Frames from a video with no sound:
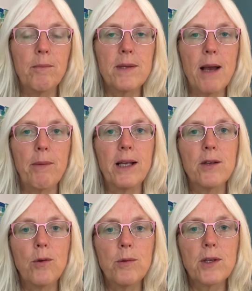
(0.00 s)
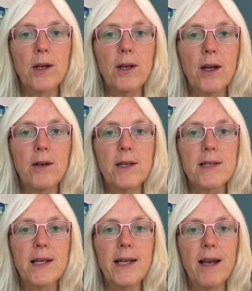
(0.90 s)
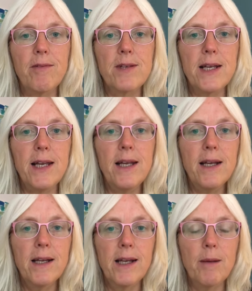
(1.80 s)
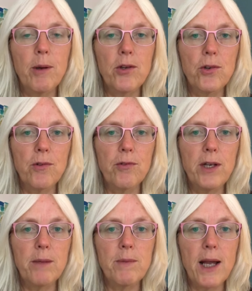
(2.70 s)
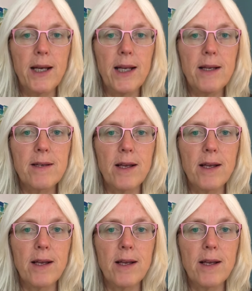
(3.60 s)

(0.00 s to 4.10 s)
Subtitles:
Tapping is also known as EFT, Emotional Freedom Techniques.